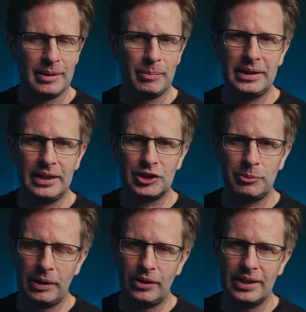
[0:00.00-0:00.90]
But the
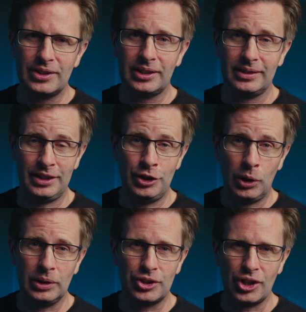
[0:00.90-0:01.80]
experience and
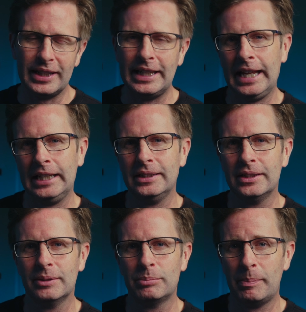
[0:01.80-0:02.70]
knowledge I
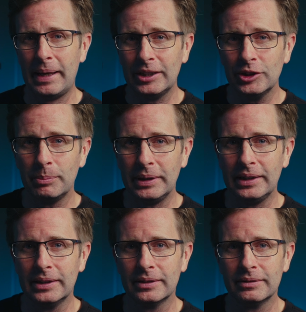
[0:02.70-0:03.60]
gained propelled
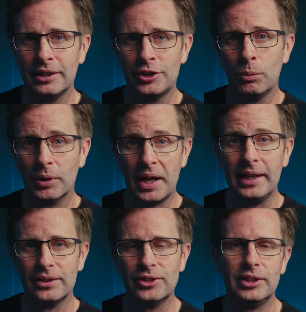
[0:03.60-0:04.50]
me into what
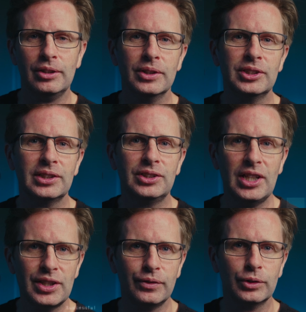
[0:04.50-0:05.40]
I consider a
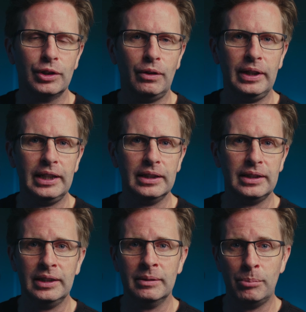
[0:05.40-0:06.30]
successful
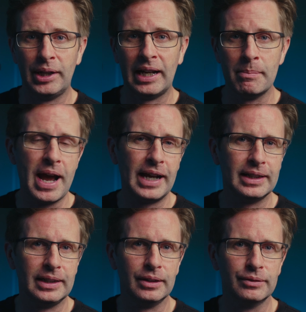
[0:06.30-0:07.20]
career in brand
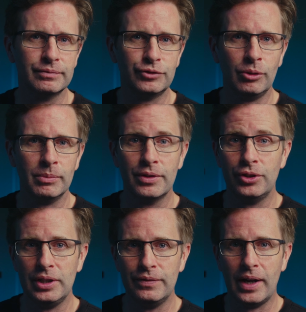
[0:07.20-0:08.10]
marketing from
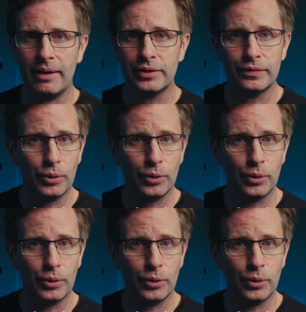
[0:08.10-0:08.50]
35 to